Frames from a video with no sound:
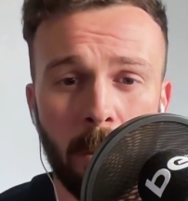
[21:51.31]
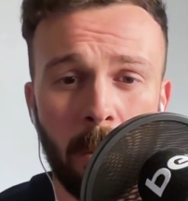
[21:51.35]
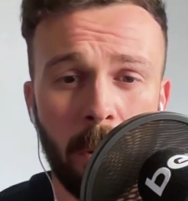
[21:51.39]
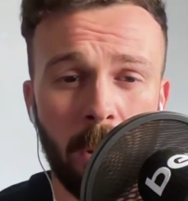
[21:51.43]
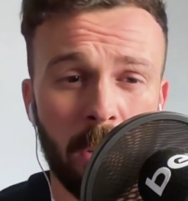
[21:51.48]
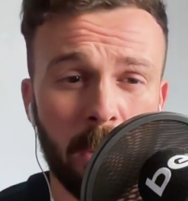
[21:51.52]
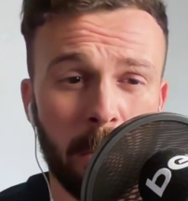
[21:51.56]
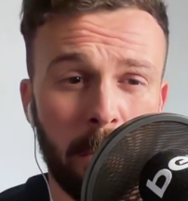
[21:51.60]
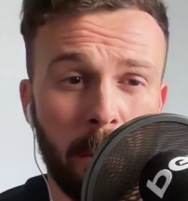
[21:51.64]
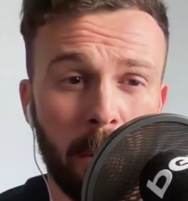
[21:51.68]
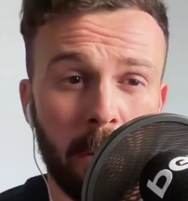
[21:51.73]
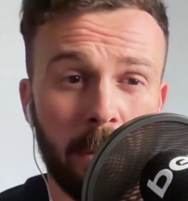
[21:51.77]
But I
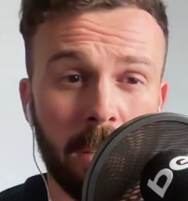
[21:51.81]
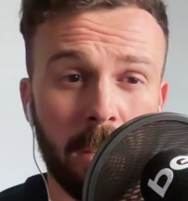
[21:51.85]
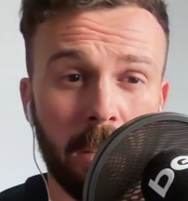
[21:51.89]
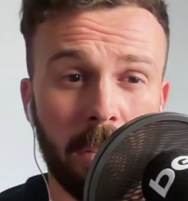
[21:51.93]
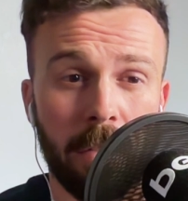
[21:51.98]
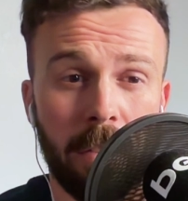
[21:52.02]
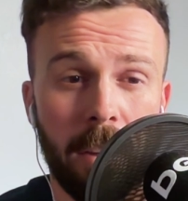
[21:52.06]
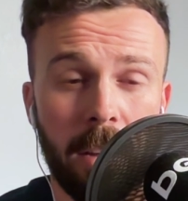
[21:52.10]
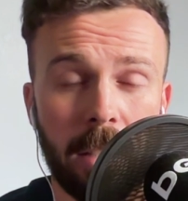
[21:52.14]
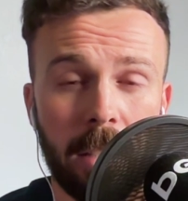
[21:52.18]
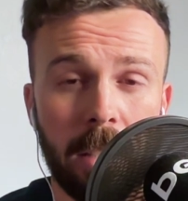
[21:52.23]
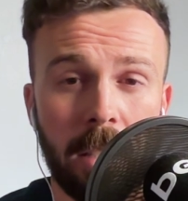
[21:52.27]
suppose that's
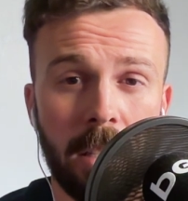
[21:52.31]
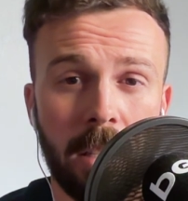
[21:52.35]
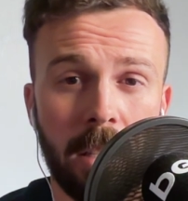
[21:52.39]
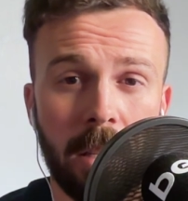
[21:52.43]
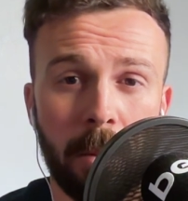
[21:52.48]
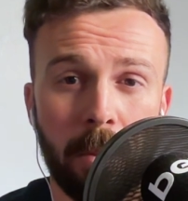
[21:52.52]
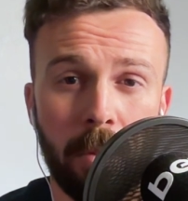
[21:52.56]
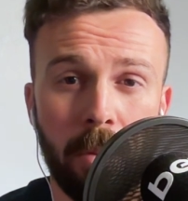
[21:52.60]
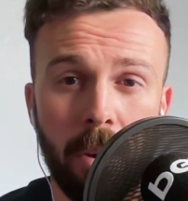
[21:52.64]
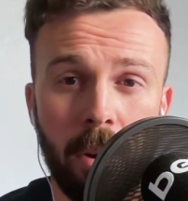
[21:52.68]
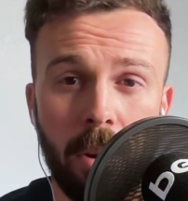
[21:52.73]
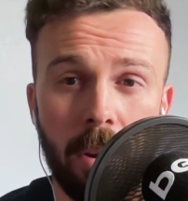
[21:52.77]
factored in the
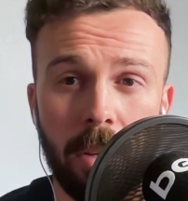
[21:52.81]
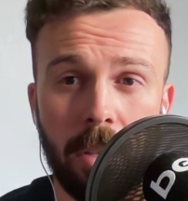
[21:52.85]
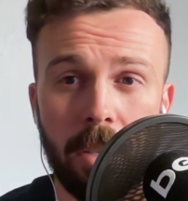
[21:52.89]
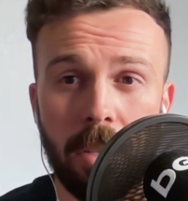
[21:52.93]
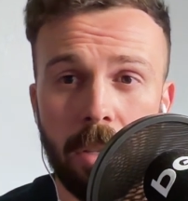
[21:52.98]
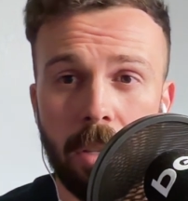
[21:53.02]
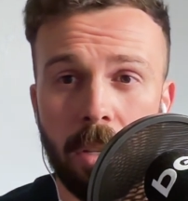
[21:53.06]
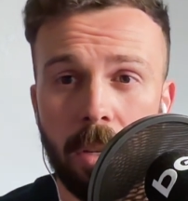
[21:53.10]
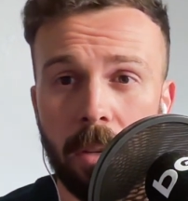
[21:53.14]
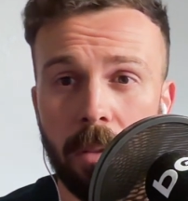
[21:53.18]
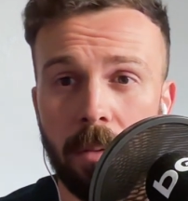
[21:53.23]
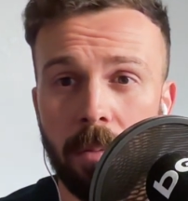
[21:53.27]
price,
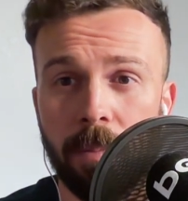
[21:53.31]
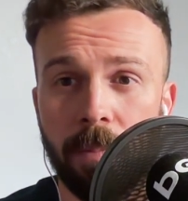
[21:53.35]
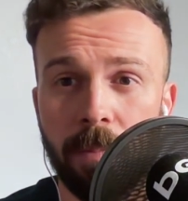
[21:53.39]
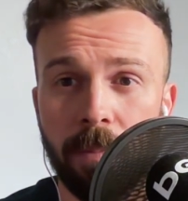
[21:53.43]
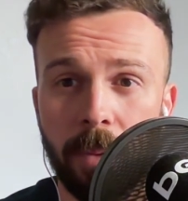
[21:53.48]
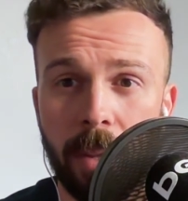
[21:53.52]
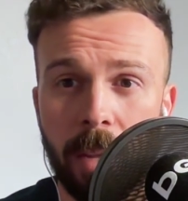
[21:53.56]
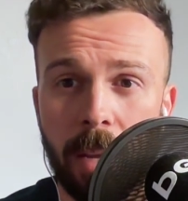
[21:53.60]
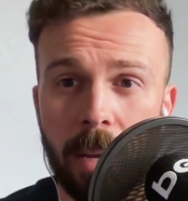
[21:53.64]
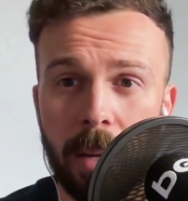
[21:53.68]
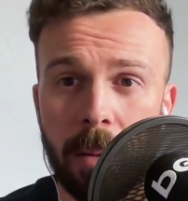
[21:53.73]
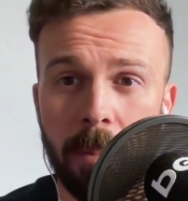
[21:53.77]
you know,
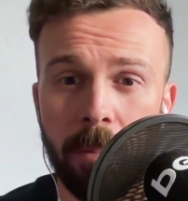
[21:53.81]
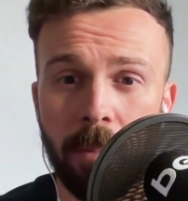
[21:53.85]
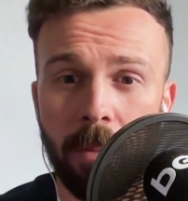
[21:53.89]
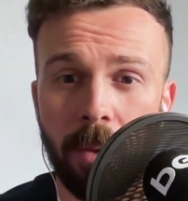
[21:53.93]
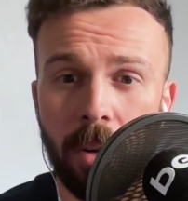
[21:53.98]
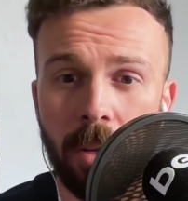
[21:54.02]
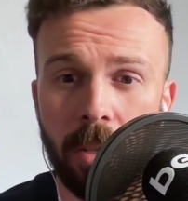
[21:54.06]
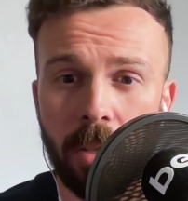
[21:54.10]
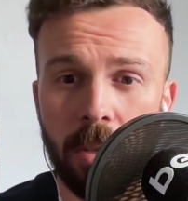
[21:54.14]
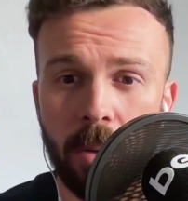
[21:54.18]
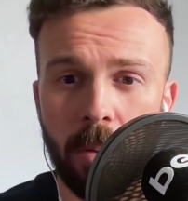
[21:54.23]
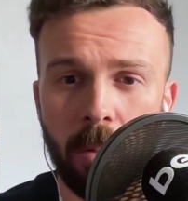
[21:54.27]
9
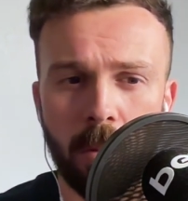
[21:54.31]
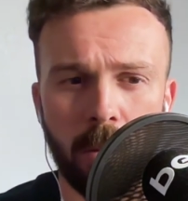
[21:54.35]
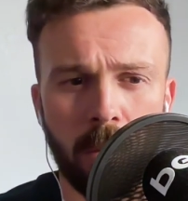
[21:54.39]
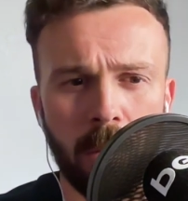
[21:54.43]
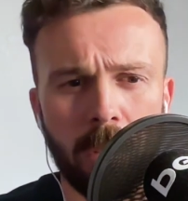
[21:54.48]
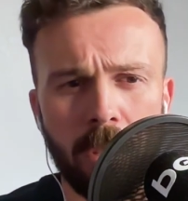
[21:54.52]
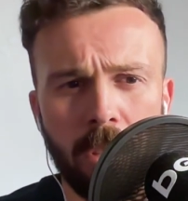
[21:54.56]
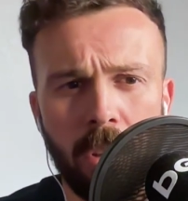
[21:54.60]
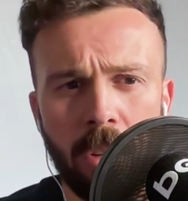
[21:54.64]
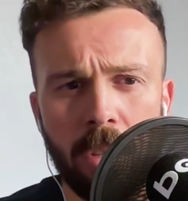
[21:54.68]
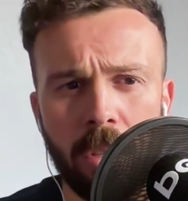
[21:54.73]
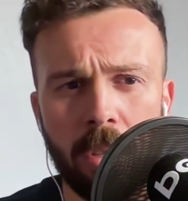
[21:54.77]
to 1 or
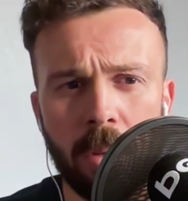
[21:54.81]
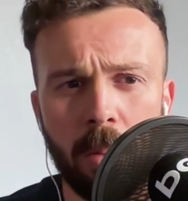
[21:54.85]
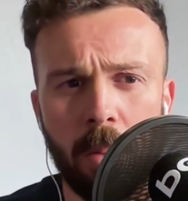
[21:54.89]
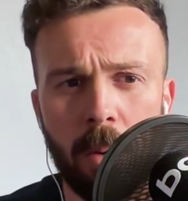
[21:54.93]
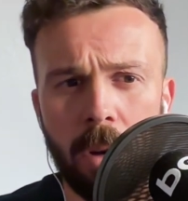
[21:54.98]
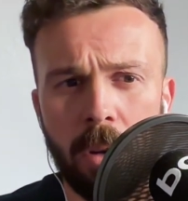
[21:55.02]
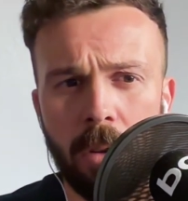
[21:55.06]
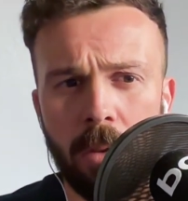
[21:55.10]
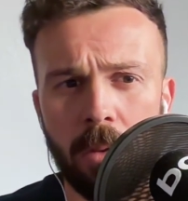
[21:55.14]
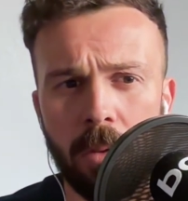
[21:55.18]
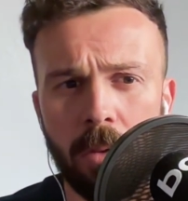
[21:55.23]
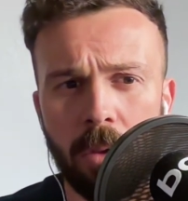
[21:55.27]

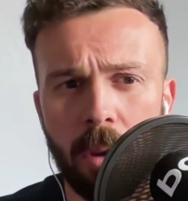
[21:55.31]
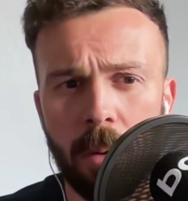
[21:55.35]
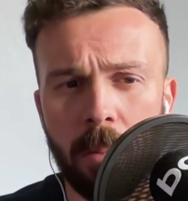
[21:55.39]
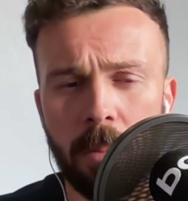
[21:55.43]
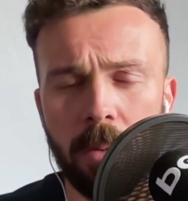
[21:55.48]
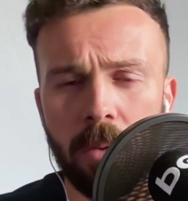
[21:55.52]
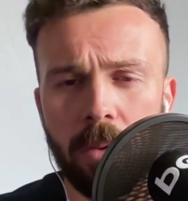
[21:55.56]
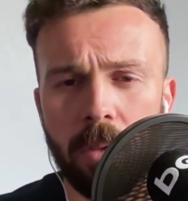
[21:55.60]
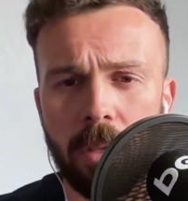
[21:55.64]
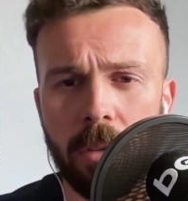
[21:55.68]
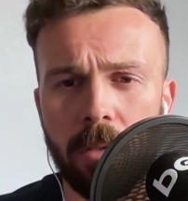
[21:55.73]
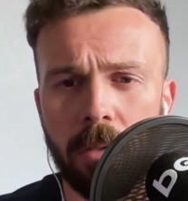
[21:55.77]

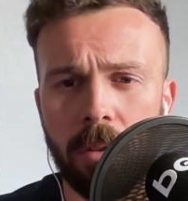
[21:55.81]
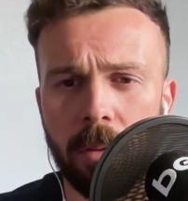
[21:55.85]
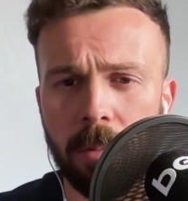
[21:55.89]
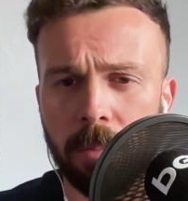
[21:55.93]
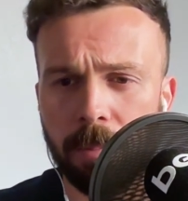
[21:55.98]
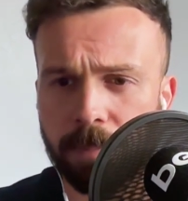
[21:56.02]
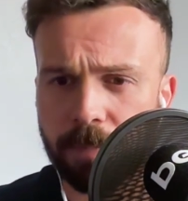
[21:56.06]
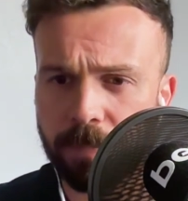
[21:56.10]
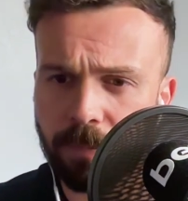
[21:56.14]
9.0?